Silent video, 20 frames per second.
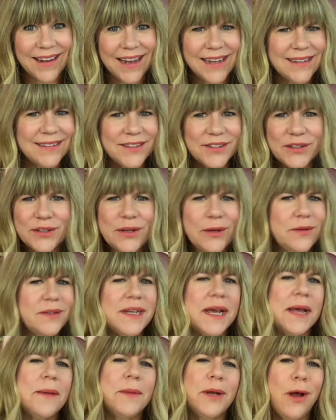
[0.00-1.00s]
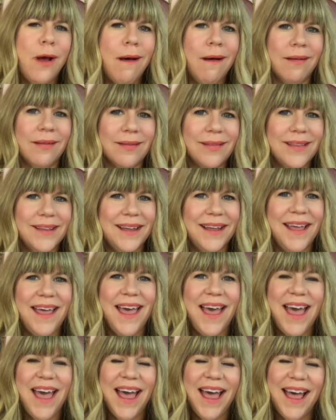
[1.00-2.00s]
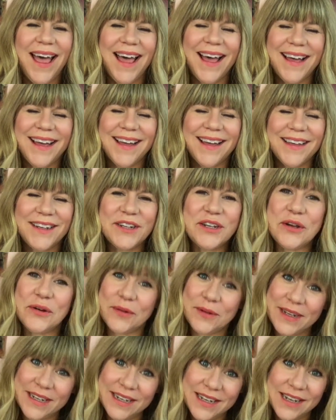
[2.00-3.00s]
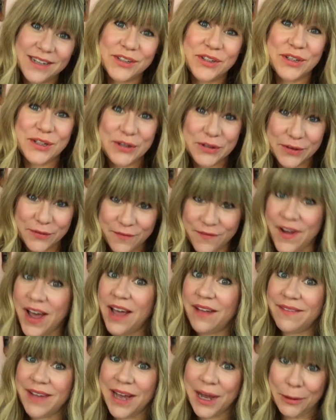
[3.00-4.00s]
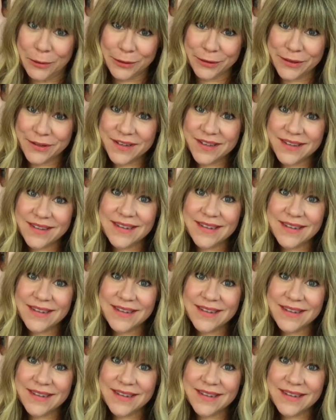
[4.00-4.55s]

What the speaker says: and it took no time at all. No, it actually took 5 hours,